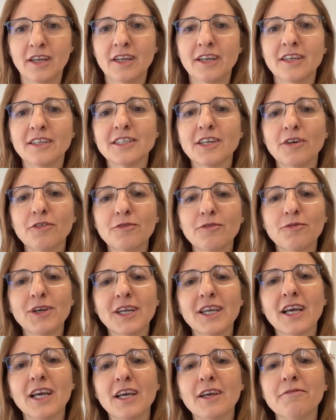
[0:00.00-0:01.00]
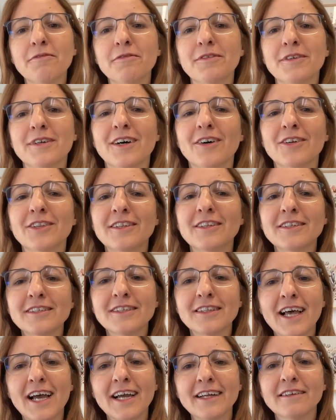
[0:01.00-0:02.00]
So we have on this
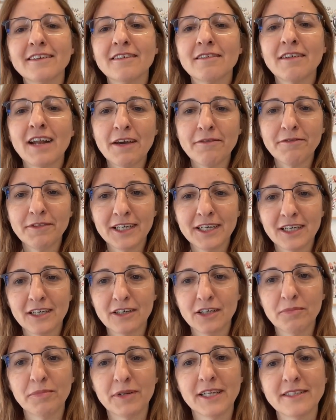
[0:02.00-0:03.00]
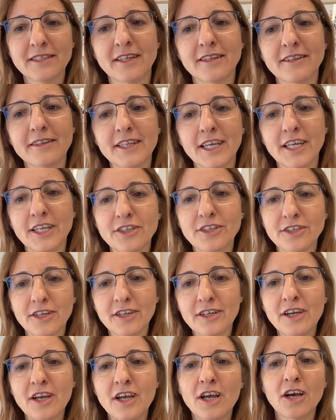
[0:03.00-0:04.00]
slide a graphical
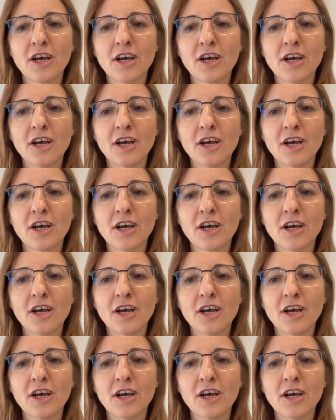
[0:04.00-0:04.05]
representation